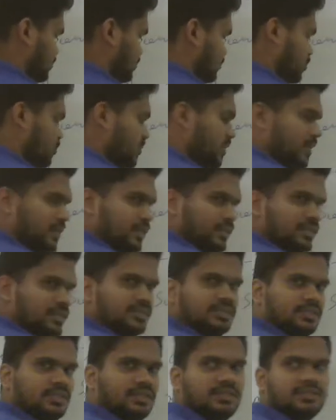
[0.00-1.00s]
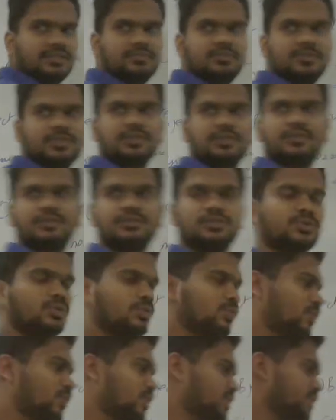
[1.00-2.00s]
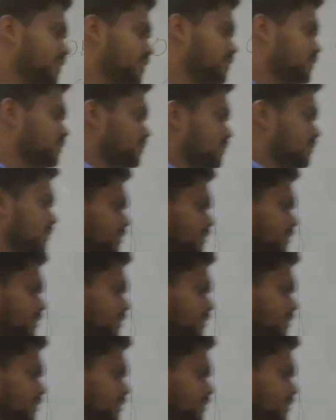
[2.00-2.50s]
MobileNet SE, something. So what they do,